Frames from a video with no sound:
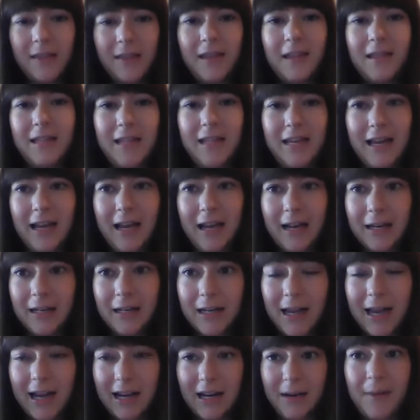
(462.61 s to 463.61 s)
And then they
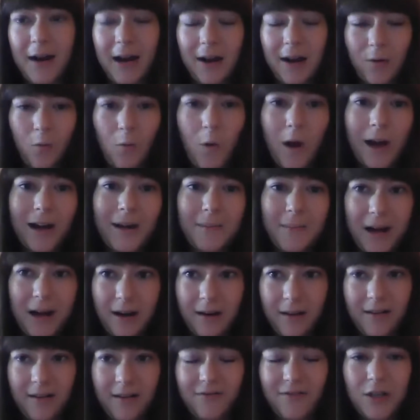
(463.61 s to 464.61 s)
had one
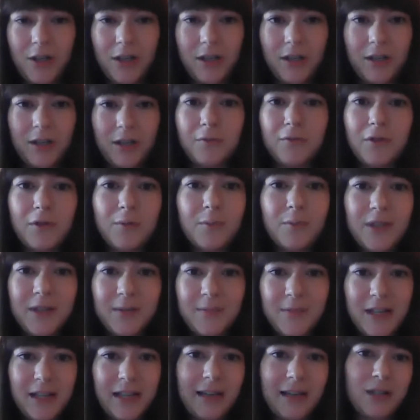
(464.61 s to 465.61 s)
American official in the room
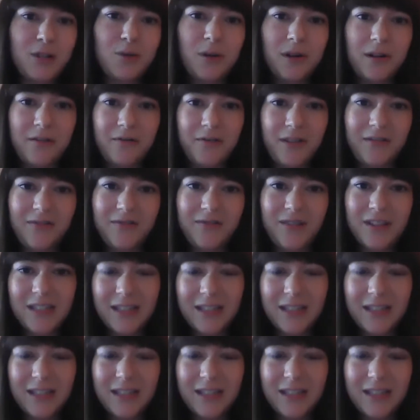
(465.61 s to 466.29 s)
to be like sort of a